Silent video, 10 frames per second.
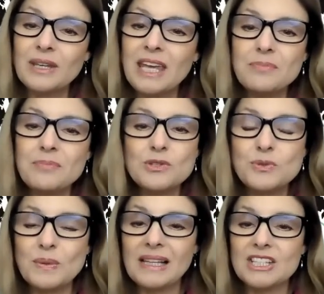keep those
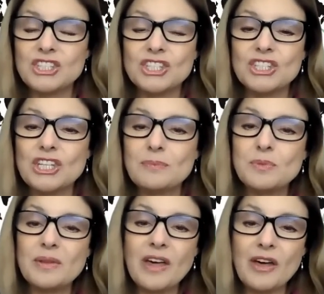relationships
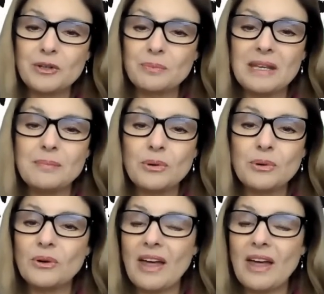with other people